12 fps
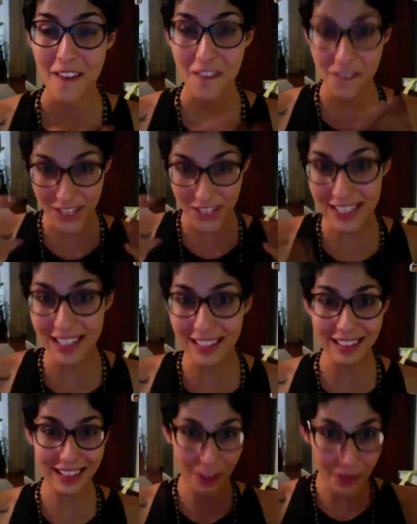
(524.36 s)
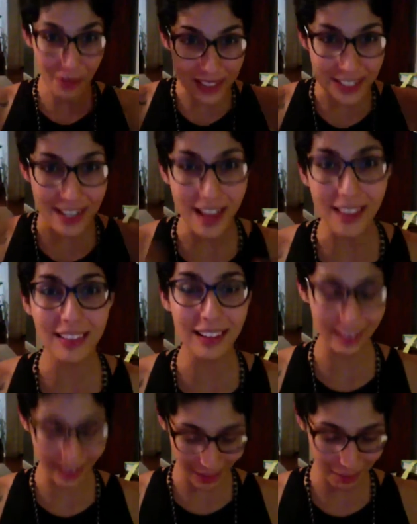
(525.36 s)
Physically, there is nothing
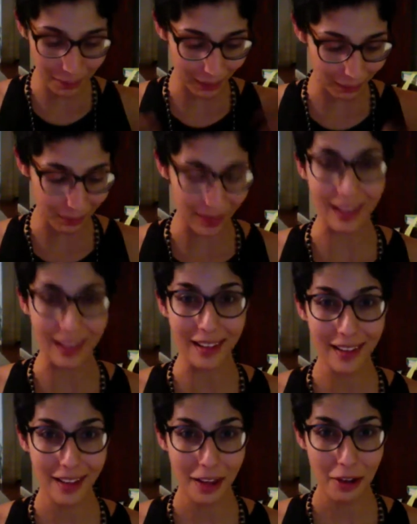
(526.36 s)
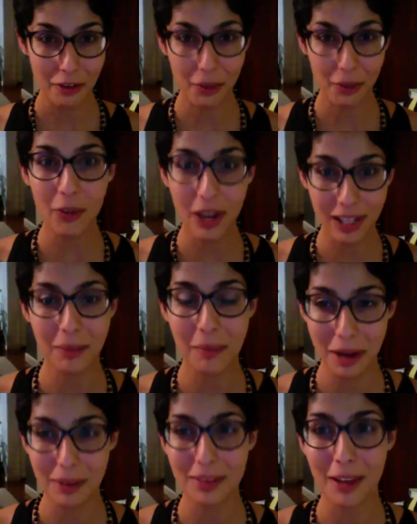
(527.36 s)
keeping me from running a
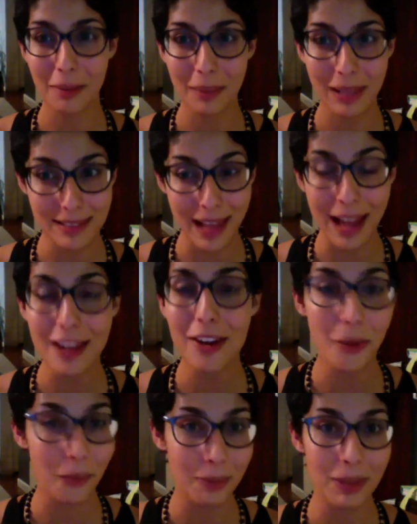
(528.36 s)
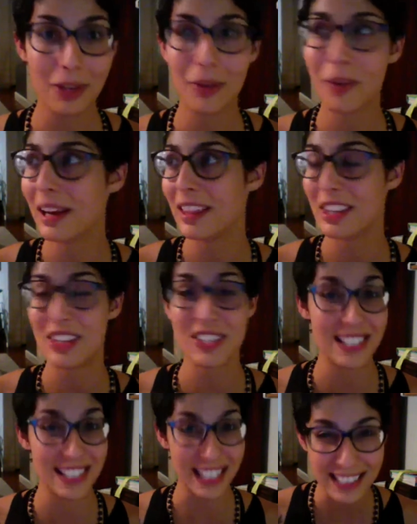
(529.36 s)
marathon because I know women who are in their
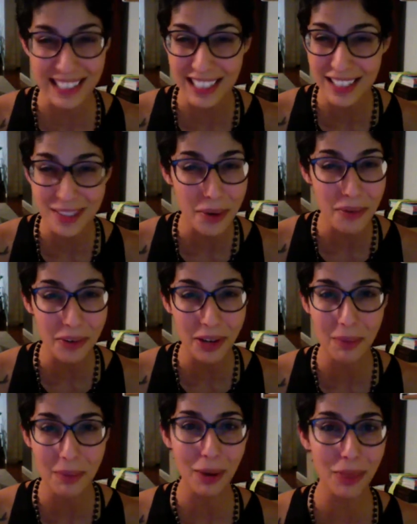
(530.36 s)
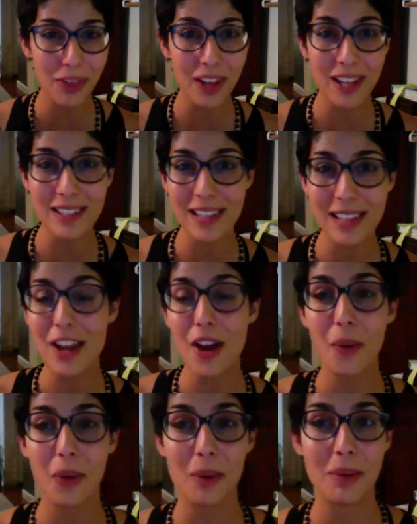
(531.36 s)
60s who have run marathons. I
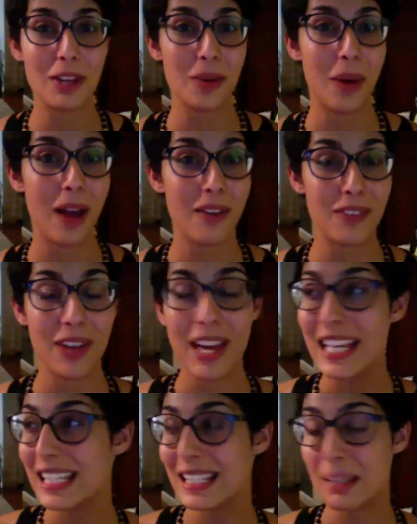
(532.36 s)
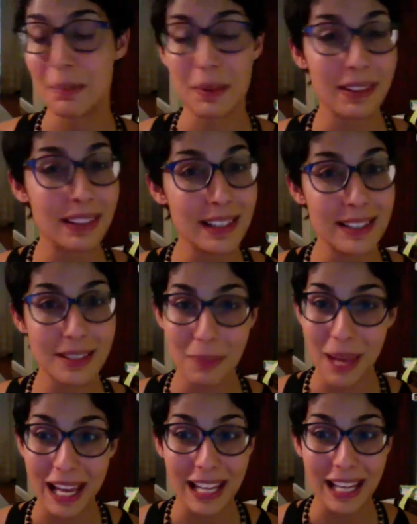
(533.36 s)
know women who have disabilities and
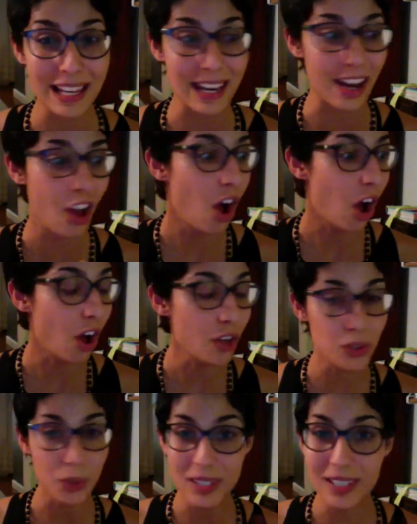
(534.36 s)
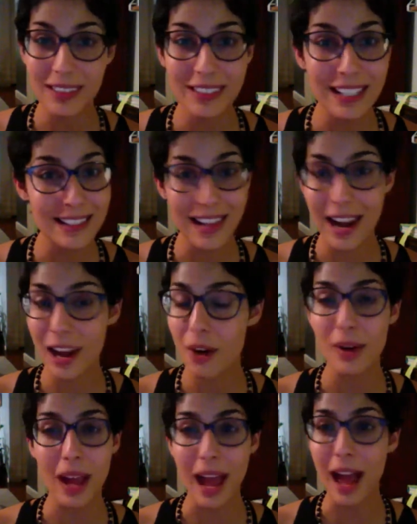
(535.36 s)
pain and all sorts of things that I
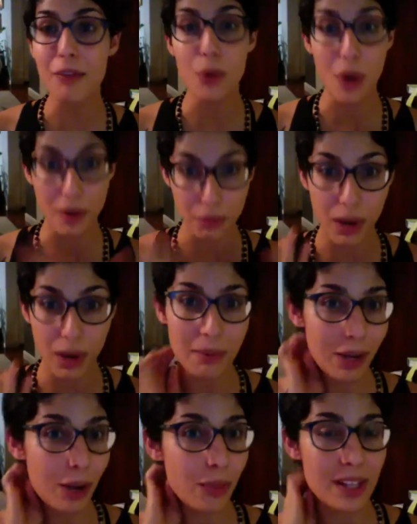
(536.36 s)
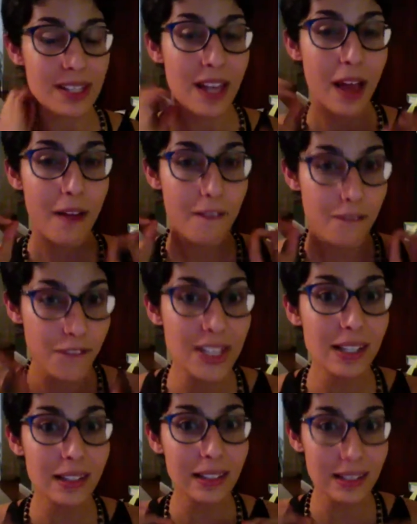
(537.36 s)
don't have who have run marathons.
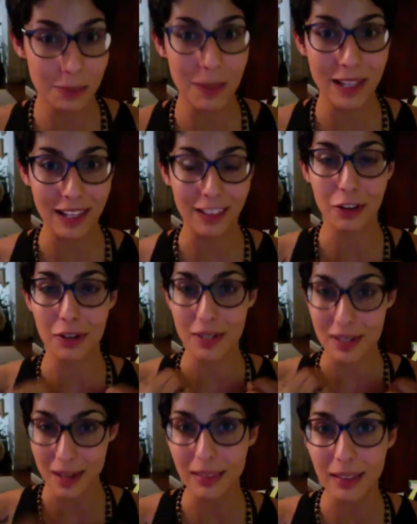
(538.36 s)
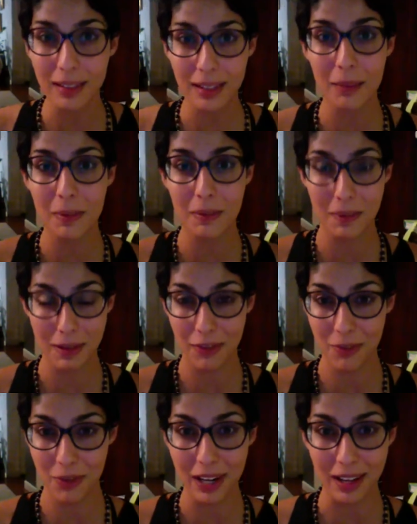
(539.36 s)
Physically speaking, there's nothing keeping me
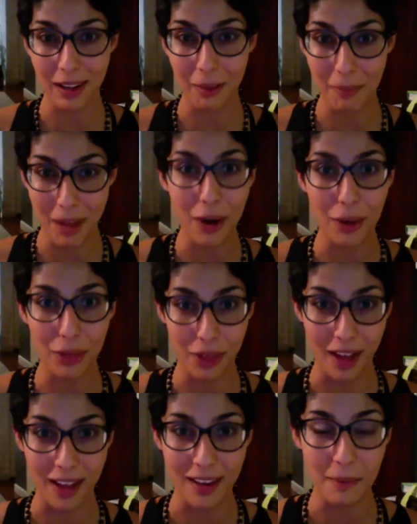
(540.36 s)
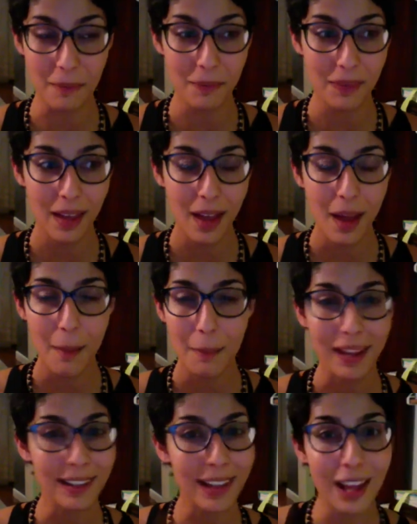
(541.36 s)
from running a marathon, but
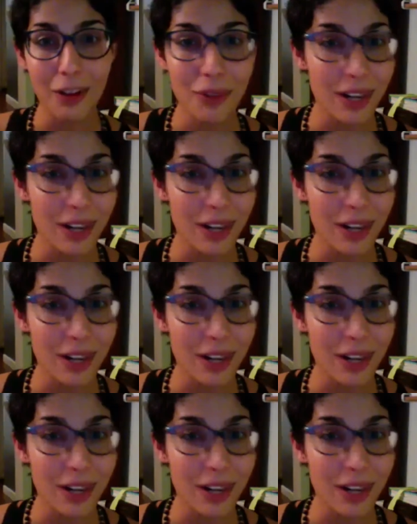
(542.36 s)
I can't run